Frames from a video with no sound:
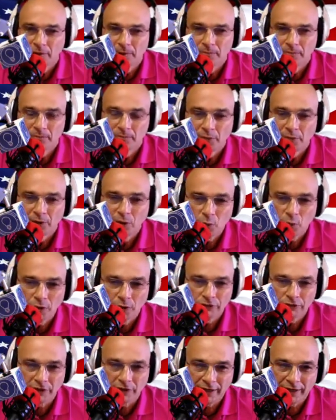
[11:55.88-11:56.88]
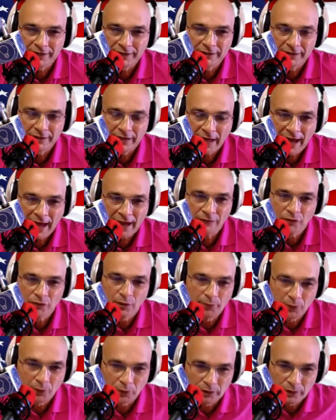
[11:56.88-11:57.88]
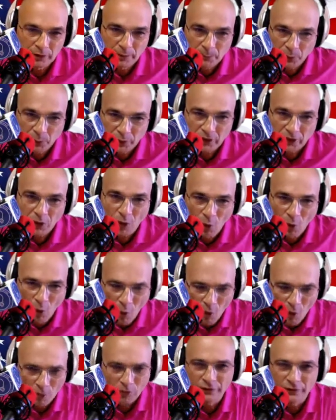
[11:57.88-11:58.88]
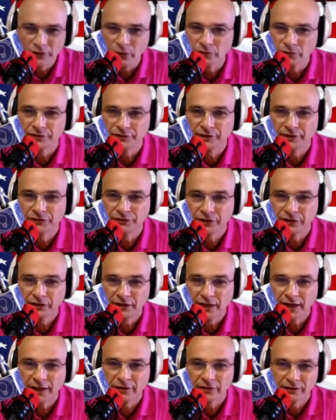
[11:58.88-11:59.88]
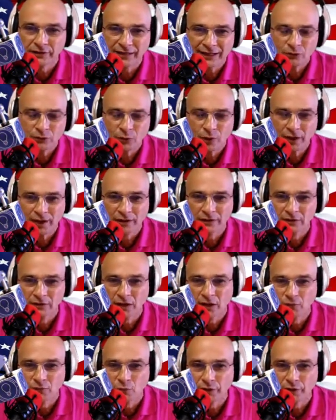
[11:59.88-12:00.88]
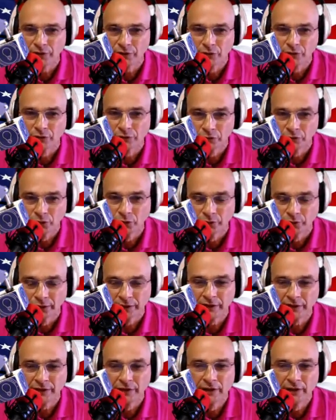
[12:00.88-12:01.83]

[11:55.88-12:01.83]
but I didn't have the ability to bring all of those things together. And that's why I love what you're doing